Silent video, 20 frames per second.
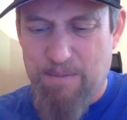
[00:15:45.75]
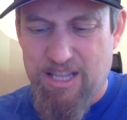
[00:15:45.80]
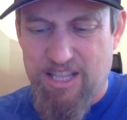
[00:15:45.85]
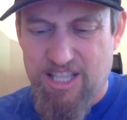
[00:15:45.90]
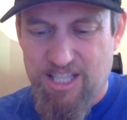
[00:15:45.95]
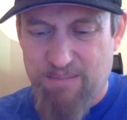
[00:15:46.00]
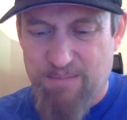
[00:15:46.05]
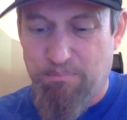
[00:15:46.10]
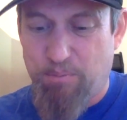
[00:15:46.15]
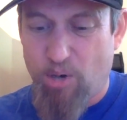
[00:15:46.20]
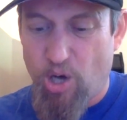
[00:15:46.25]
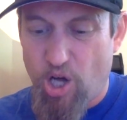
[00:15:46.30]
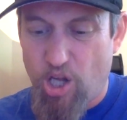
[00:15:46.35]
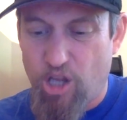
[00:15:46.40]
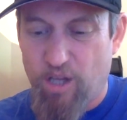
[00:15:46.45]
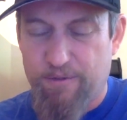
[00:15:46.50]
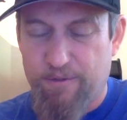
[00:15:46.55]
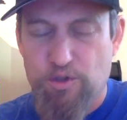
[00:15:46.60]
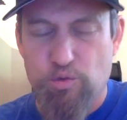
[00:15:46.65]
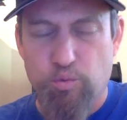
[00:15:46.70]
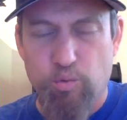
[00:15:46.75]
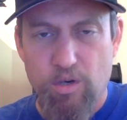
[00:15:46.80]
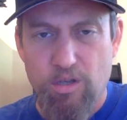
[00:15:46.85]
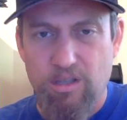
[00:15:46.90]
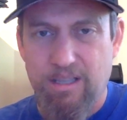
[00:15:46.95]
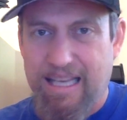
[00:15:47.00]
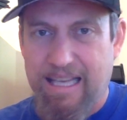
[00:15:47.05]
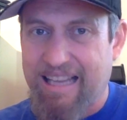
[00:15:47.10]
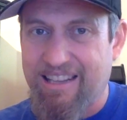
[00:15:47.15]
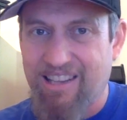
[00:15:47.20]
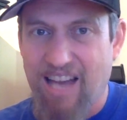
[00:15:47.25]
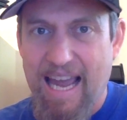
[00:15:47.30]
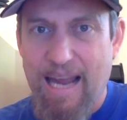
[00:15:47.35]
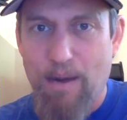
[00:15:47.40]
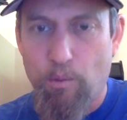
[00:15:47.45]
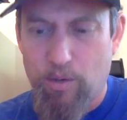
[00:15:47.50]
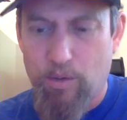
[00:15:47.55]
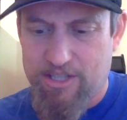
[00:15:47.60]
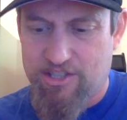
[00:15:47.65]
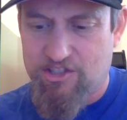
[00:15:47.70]
that this ball of swirling
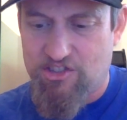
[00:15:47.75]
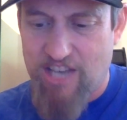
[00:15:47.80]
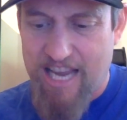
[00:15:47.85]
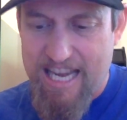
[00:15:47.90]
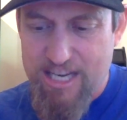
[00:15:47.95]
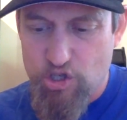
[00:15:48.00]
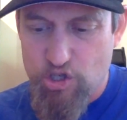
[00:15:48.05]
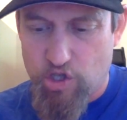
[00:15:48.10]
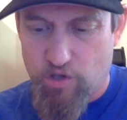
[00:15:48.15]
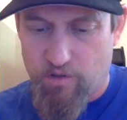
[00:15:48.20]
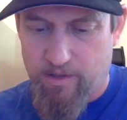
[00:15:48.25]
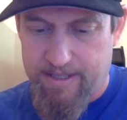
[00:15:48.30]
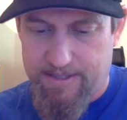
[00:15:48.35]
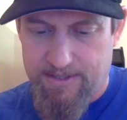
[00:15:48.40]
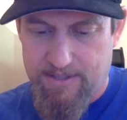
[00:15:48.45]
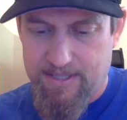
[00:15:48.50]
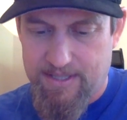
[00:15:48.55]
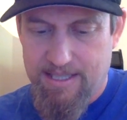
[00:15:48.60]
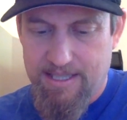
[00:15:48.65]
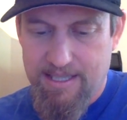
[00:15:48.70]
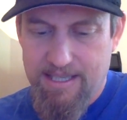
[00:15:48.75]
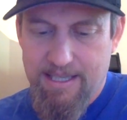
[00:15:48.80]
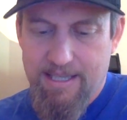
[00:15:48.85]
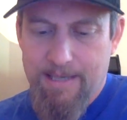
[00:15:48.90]
light was dangerous.